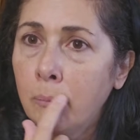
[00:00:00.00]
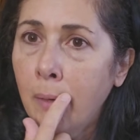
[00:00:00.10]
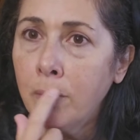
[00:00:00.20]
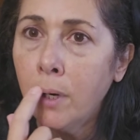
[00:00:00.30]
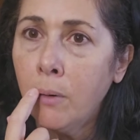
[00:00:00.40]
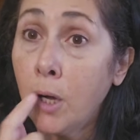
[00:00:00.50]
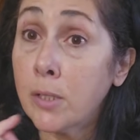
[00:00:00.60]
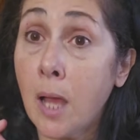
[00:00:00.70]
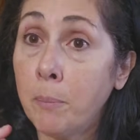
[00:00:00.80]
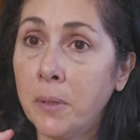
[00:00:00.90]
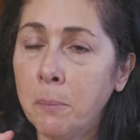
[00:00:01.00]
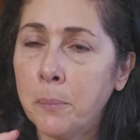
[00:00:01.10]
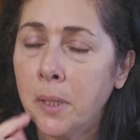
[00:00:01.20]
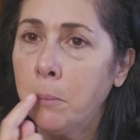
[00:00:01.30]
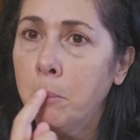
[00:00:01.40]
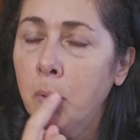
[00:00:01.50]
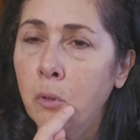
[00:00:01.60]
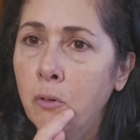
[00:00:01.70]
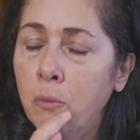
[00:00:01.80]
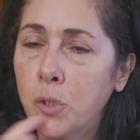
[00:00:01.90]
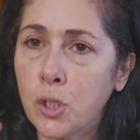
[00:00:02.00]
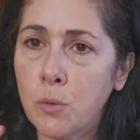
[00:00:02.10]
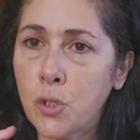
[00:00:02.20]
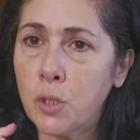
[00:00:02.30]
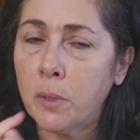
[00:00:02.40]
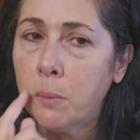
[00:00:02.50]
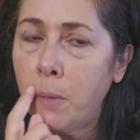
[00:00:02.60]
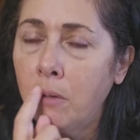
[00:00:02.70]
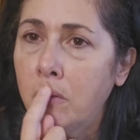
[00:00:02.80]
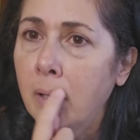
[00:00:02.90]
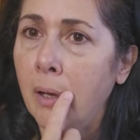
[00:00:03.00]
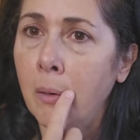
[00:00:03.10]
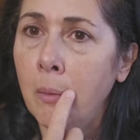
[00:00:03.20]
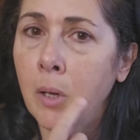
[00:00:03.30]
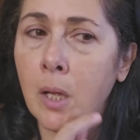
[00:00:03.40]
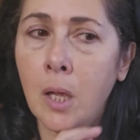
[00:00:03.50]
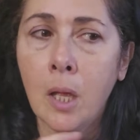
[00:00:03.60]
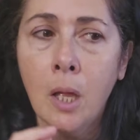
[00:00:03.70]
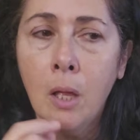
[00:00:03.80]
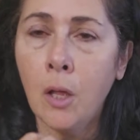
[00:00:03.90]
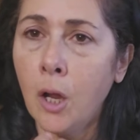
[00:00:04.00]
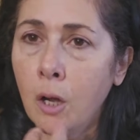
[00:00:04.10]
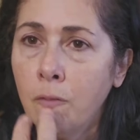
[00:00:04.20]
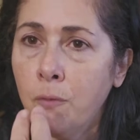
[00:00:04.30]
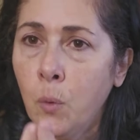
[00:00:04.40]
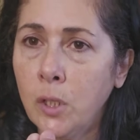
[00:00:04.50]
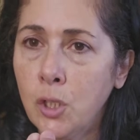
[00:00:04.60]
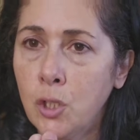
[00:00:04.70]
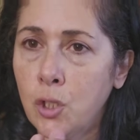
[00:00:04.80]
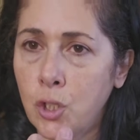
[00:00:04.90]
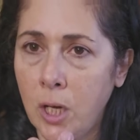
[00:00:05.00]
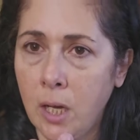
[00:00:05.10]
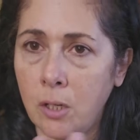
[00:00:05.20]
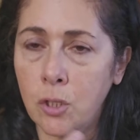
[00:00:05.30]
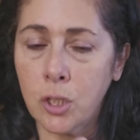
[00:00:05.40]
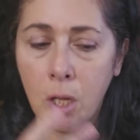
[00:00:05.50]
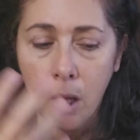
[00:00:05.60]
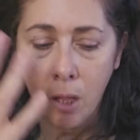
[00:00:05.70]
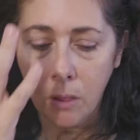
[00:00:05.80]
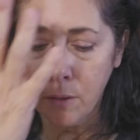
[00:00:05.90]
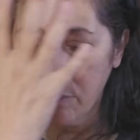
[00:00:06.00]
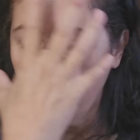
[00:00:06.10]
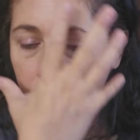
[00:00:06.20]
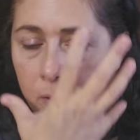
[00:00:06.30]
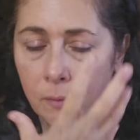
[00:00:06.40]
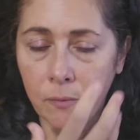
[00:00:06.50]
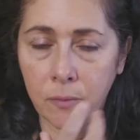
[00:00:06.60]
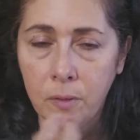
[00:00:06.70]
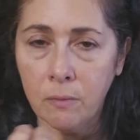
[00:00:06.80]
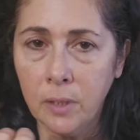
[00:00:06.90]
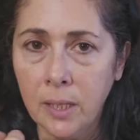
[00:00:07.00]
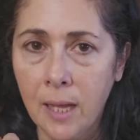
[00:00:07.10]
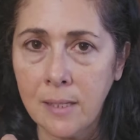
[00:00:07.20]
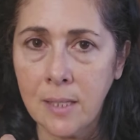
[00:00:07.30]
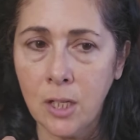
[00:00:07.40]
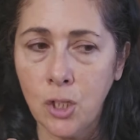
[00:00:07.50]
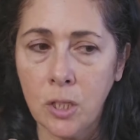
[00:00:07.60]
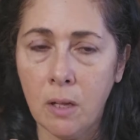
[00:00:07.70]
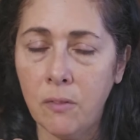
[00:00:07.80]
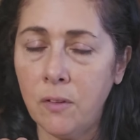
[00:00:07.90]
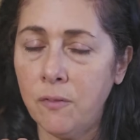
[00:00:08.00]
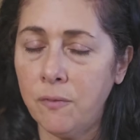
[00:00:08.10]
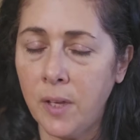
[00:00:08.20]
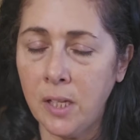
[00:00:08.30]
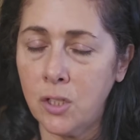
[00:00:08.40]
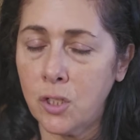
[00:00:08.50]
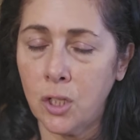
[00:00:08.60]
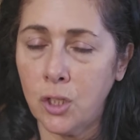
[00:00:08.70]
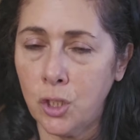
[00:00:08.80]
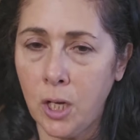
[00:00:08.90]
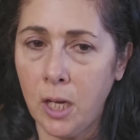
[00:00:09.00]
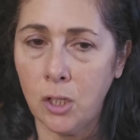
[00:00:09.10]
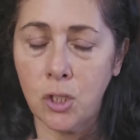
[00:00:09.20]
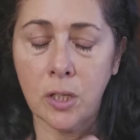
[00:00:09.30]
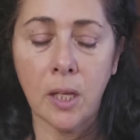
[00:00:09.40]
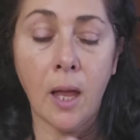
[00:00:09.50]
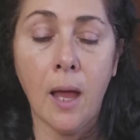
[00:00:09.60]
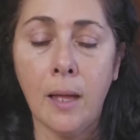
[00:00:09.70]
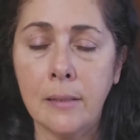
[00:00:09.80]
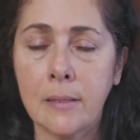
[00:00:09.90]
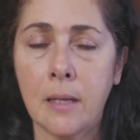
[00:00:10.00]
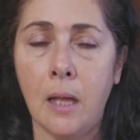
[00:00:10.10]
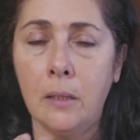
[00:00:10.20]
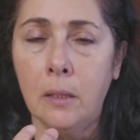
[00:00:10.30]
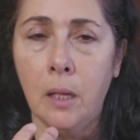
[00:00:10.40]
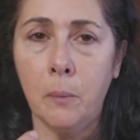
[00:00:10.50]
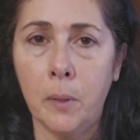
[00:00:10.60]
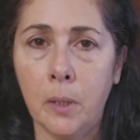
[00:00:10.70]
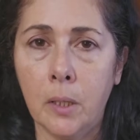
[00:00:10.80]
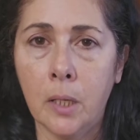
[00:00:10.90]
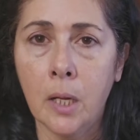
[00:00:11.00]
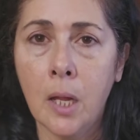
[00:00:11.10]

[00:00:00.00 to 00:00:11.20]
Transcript: Monroe, her top lip didn't move when she was doing Monroe. Her voice changed. The relaxation of the face changed. The eyes got lowered.